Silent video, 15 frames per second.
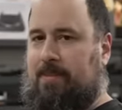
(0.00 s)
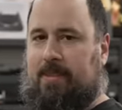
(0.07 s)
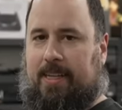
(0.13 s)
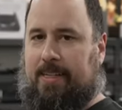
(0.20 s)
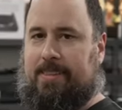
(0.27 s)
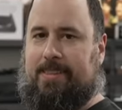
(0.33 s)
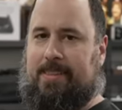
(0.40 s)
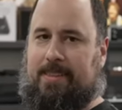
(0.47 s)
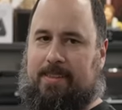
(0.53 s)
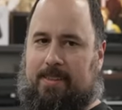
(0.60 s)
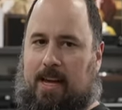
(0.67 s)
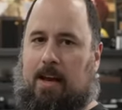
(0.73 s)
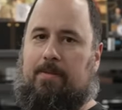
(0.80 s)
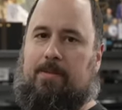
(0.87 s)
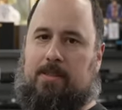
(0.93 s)
like I said,
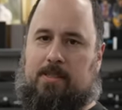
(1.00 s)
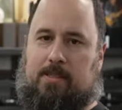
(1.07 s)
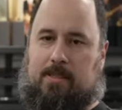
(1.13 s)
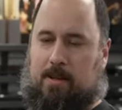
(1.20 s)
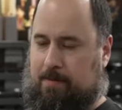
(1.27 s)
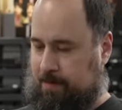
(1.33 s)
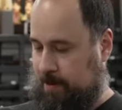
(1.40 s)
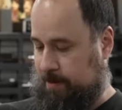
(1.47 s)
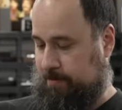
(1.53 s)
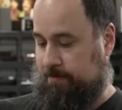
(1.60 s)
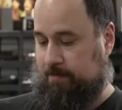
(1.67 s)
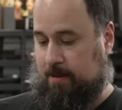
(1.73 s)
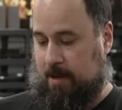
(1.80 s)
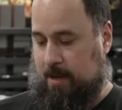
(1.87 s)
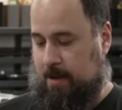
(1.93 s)
half of this stuff I've
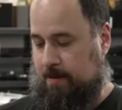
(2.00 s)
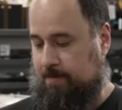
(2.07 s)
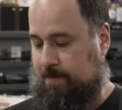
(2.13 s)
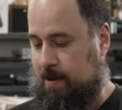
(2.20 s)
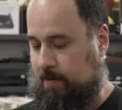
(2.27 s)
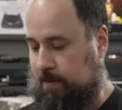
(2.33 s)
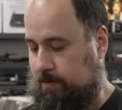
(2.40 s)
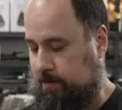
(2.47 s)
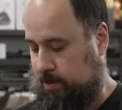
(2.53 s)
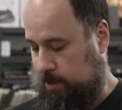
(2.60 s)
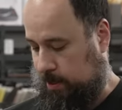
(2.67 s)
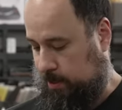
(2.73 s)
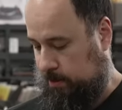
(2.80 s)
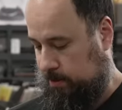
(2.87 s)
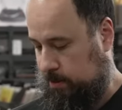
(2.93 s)
never even
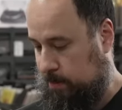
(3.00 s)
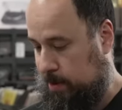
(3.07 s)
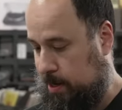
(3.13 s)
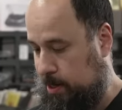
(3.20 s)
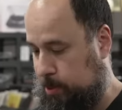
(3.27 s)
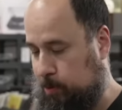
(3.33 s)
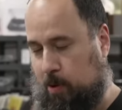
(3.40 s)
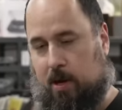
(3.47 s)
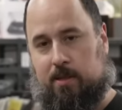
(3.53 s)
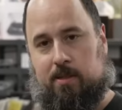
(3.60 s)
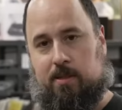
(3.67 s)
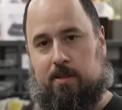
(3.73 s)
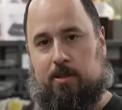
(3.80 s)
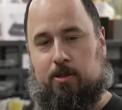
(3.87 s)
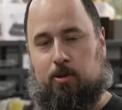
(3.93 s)
seen. Somebody else
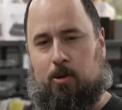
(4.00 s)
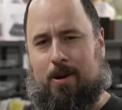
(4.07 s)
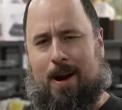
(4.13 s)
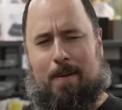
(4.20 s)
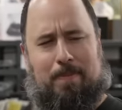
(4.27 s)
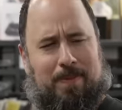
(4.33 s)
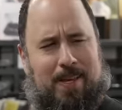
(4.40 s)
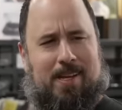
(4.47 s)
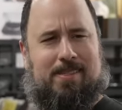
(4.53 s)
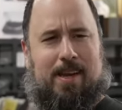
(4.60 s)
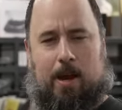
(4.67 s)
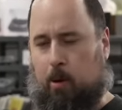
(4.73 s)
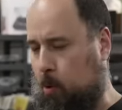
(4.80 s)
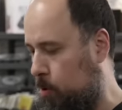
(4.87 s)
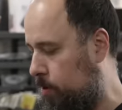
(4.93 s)
processed this order. I guess
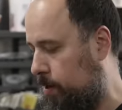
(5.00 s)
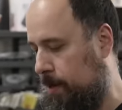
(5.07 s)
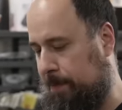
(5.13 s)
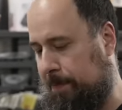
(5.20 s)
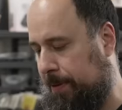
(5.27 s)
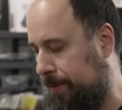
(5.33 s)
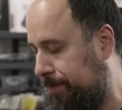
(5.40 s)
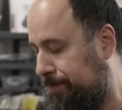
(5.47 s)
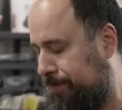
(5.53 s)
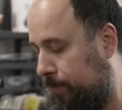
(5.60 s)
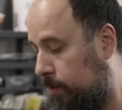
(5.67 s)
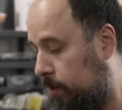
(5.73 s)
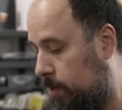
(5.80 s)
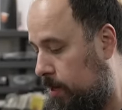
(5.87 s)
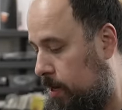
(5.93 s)
I ordered it, but
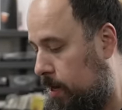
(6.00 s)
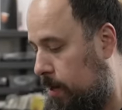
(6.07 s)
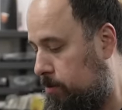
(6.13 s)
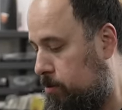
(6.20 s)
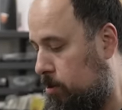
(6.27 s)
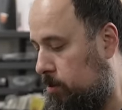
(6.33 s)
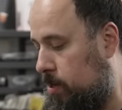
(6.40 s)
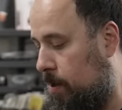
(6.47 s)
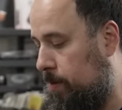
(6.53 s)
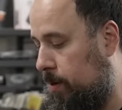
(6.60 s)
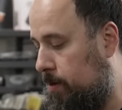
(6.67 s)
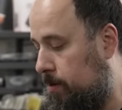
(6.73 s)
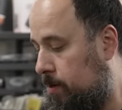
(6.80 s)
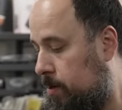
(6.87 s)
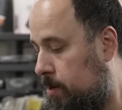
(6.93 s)
that was a long time
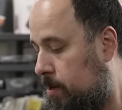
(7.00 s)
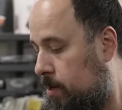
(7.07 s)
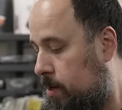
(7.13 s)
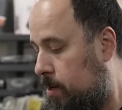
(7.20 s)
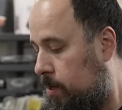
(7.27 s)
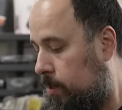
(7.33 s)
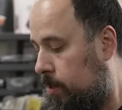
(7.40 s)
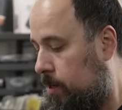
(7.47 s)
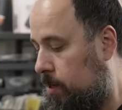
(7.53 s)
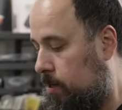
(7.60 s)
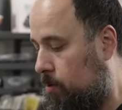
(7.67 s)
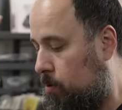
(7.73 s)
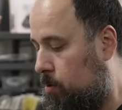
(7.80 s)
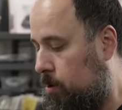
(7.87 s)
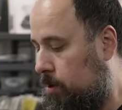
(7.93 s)
ago. Kitty
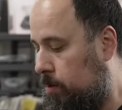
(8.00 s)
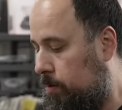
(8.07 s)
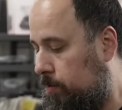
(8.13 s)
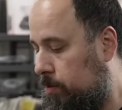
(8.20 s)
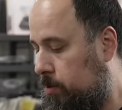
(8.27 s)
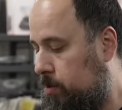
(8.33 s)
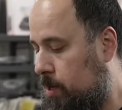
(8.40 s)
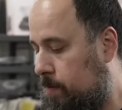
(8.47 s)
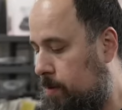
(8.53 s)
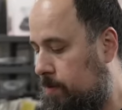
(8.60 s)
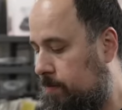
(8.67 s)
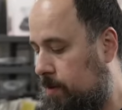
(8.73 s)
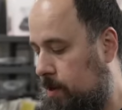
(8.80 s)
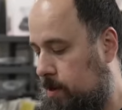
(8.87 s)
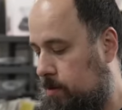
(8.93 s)
Oracle, first time on
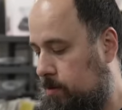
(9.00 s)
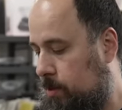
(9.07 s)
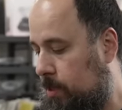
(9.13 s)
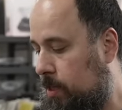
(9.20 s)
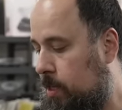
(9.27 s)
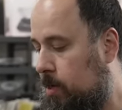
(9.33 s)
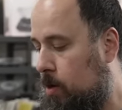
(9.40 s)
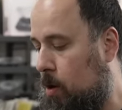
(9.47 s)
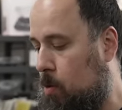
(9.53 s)
vinyl, clear